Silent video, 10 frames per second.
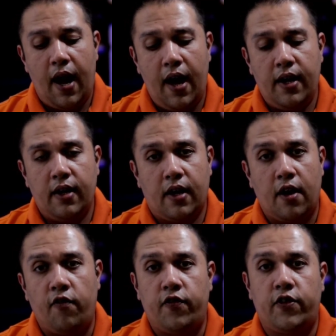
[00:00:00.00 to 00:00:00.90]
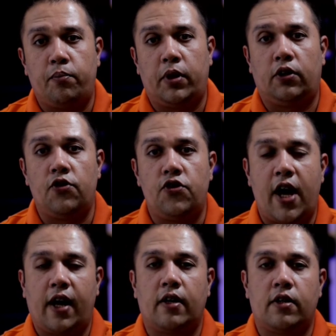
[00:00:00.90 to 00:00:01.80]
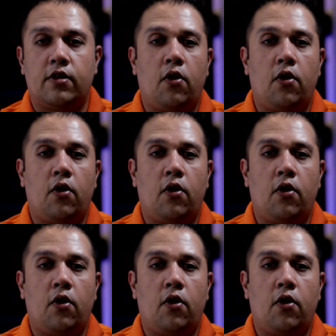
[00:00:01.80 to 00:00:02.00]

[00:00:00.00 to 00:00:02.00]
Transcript: and comfortable jackets.